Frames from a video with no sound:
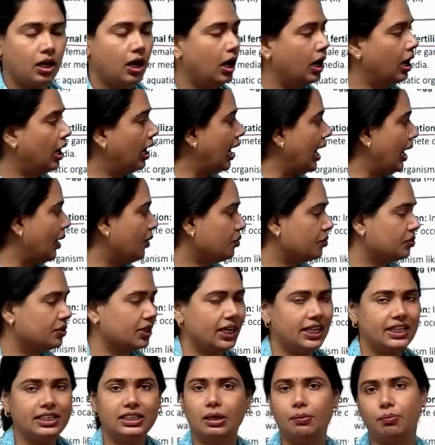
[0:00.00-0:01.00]

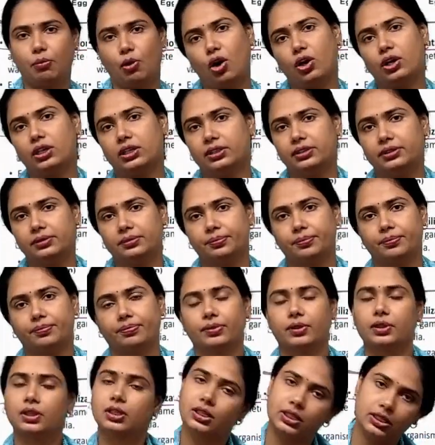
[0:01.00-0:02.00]
outside the body.
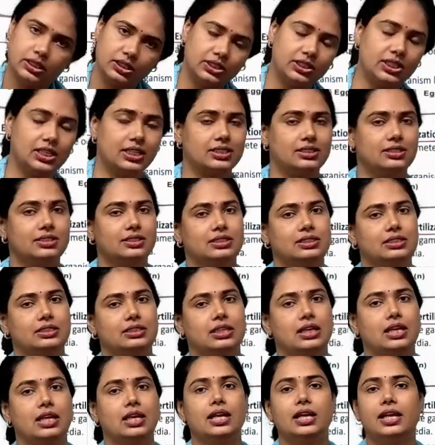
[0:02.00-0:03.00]
Yes.
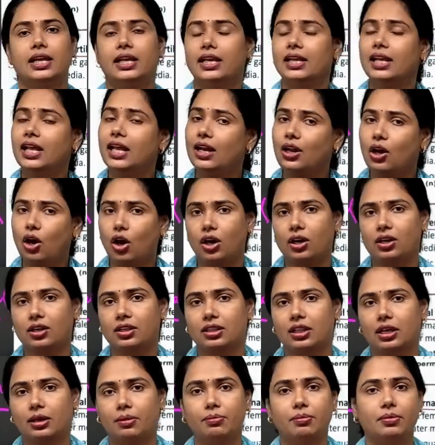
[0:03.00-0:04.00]
In an
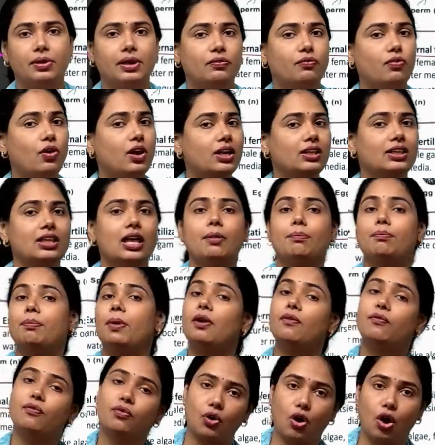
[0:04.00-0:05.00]
organism, for example,
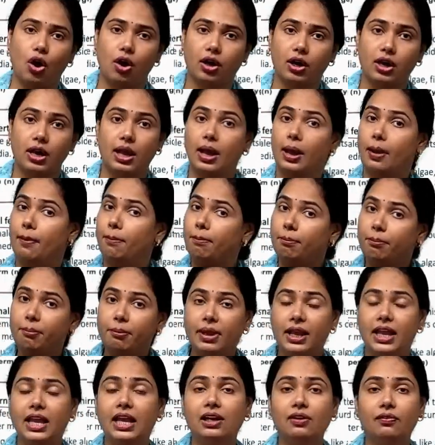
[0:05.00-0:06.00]
frog.
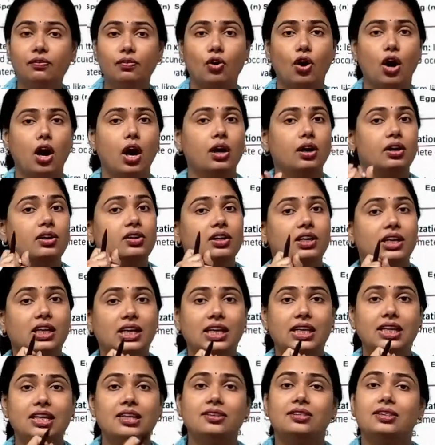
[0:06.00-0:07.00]
Male frog
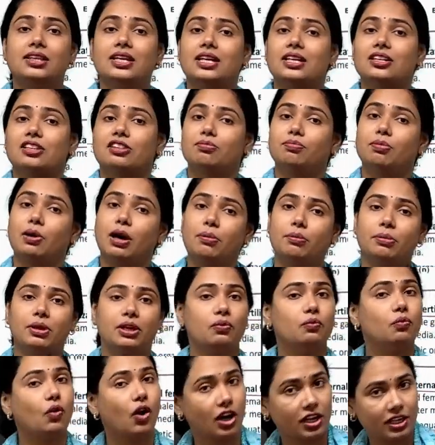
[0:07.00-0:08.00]
release their sperm in
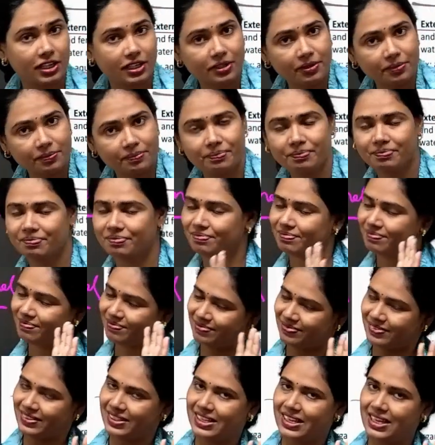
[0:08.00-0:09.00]
water.
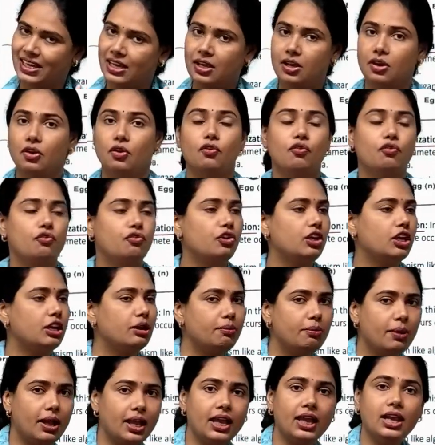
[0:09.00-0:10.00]

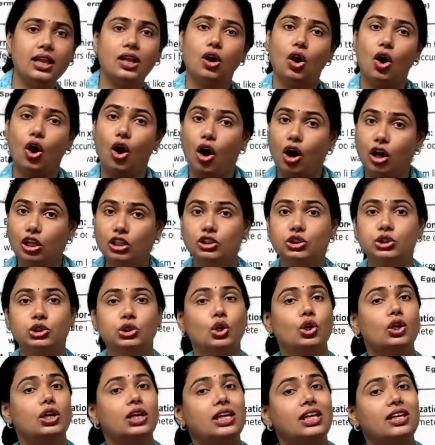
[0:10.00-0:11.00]
Female also
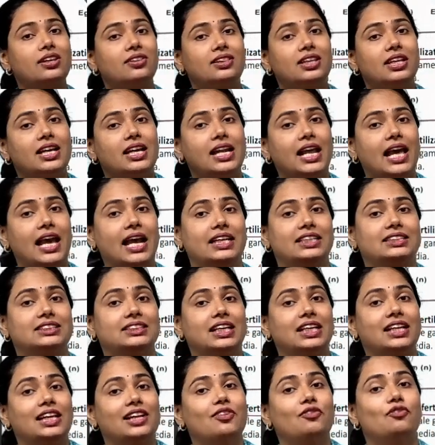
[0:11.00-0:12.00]
release their egg
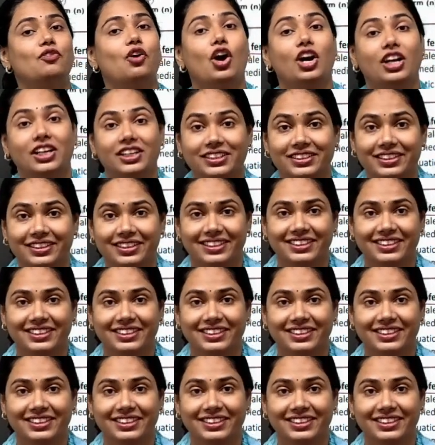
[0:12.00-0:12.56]
cell in water.